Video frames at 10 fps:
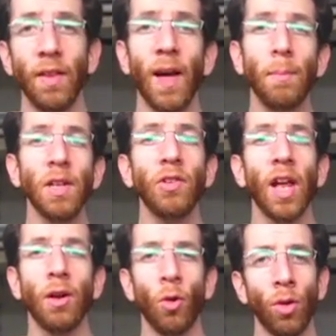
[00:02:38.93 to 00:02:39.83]
That means
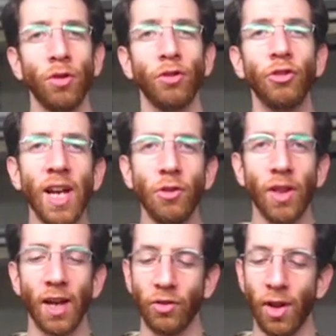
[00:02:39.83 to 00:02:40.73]
that in order to change
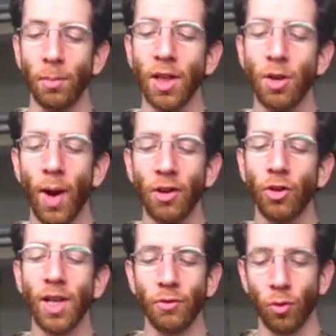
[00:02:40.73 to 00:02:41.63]
that assembly, you
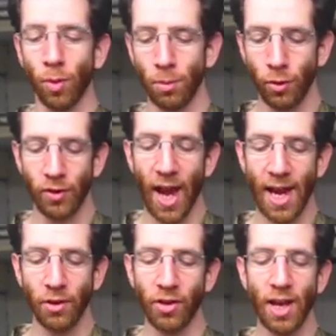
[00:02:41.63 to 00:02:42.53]
actually have to remove the
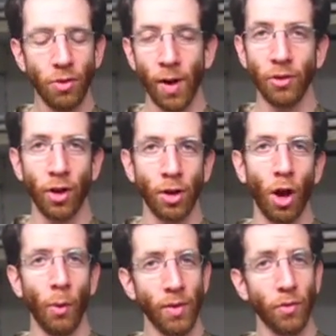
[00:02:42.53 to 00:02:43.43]
ASA threads and
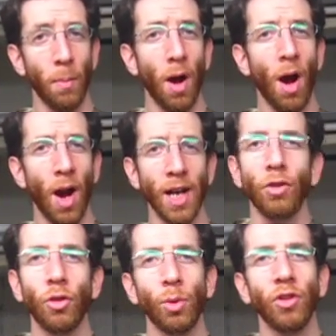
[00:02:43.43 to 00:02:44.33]
go in from behind.
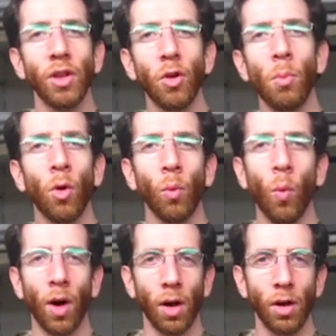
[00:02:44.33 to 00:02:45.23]
So it's a little more
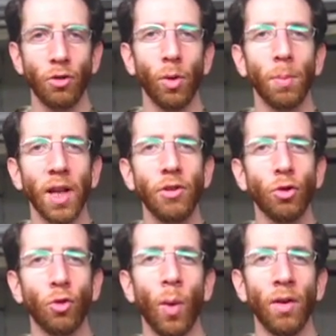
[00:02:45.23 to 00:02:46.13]
work to replace
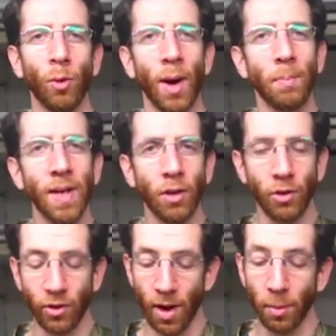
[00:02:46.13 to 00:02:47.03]
your 12 gram pierce
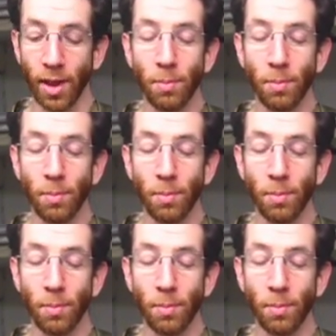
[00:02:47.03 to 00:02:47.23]
assembly,